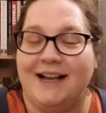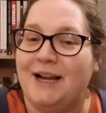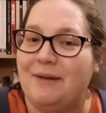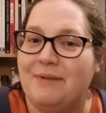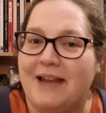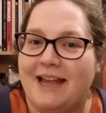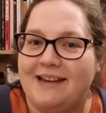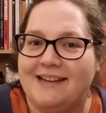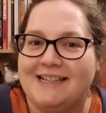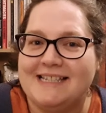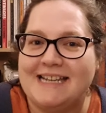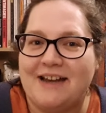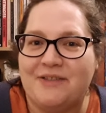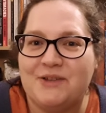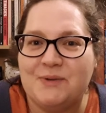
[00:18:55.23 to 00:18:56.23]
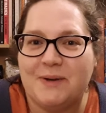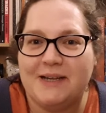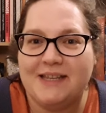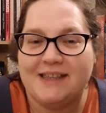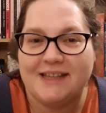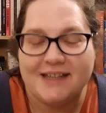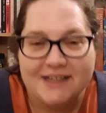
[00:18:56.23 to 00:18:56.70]
Hello again, it's now the
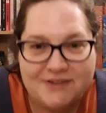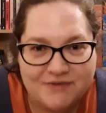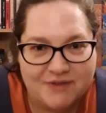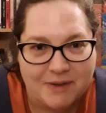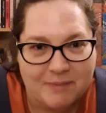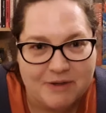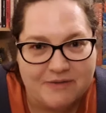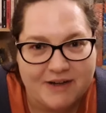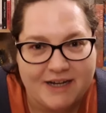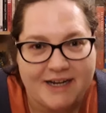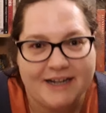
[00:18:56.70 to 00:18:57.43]
23rd of February